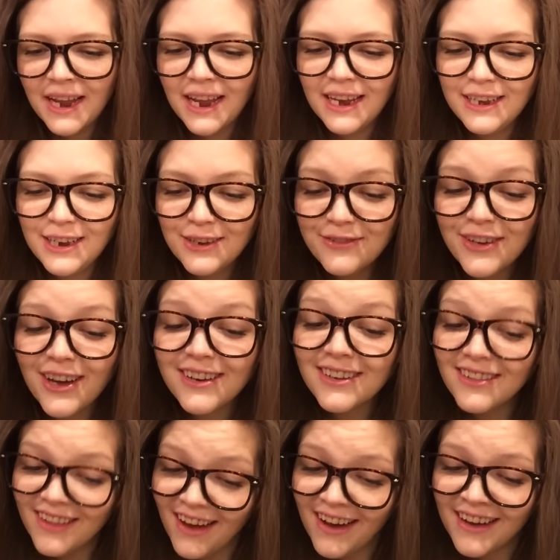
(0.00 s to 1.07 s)
And you've got
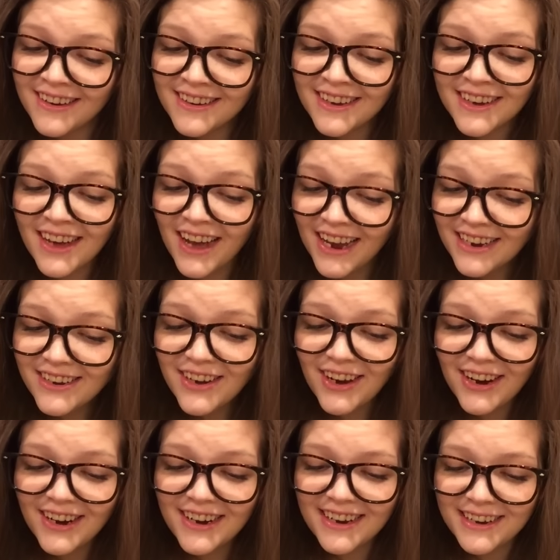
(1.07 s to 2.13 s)
a lot. A kind
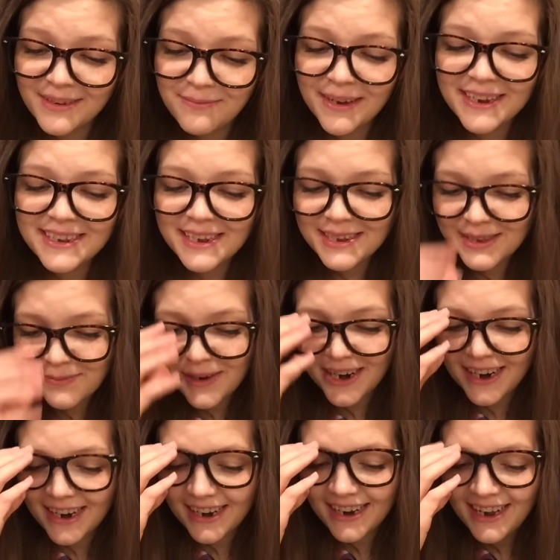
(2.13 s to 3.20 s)
heart, an amazing
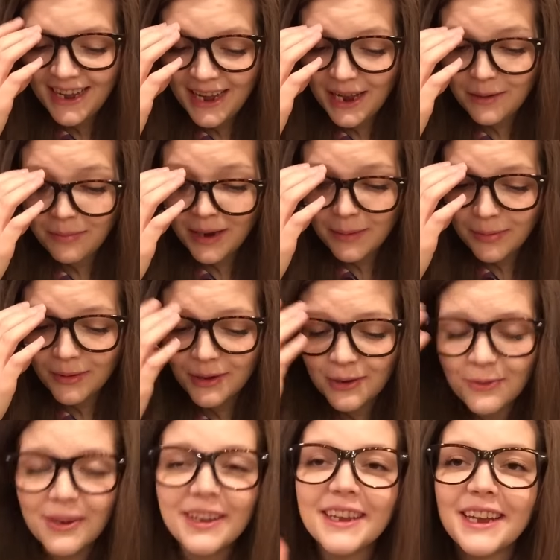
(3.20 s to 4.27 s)
spirit, and people
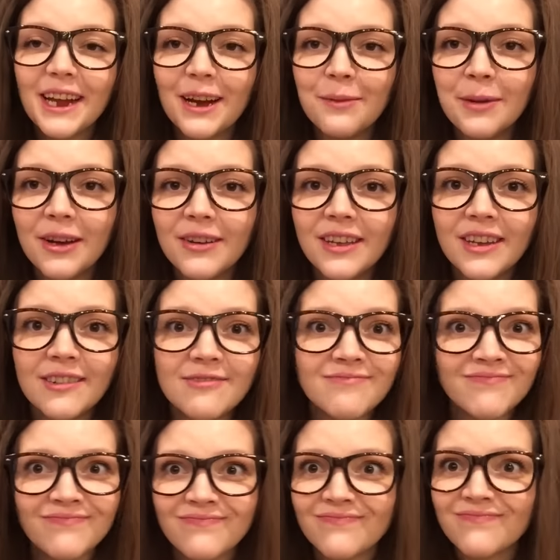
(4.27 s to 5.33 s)
who really care about you.
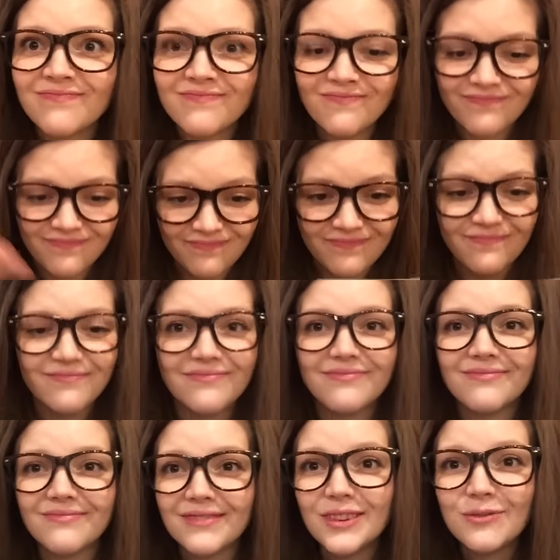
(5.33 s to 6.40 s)

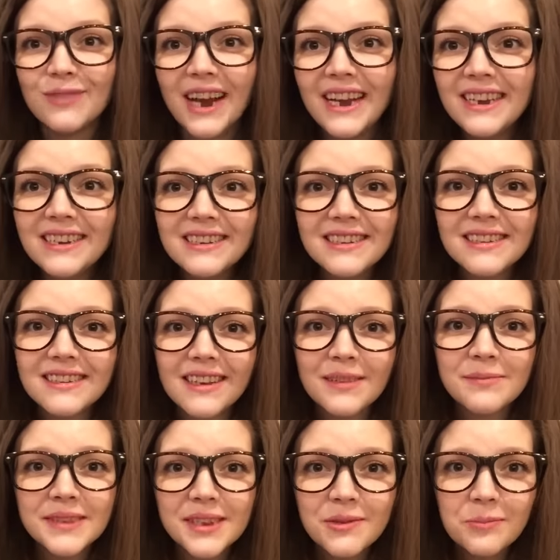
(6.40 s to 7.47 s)
Right?
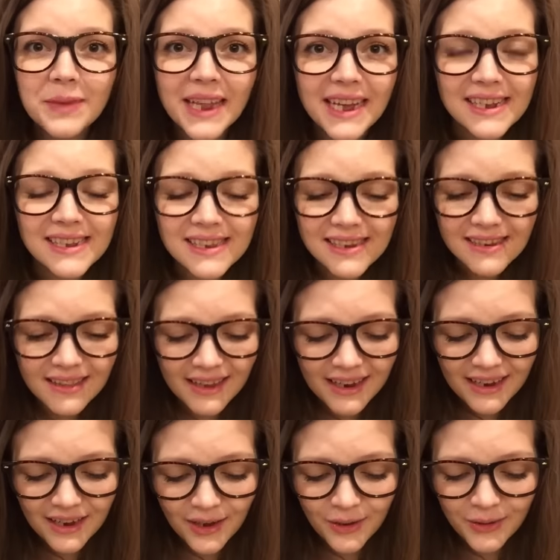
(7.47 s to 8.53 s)
I'm so blessed.
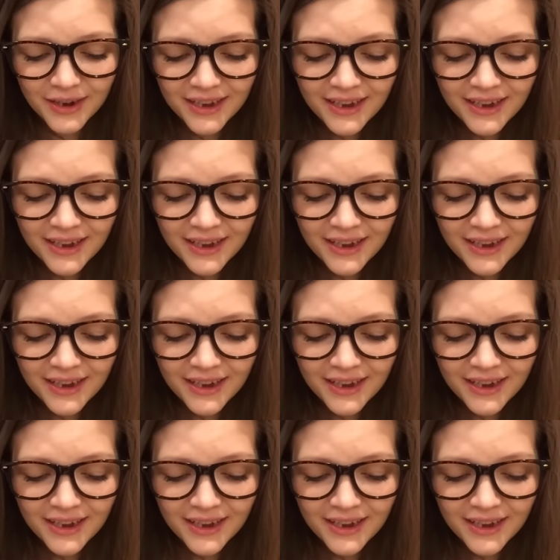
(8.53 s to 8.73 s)
Thank you.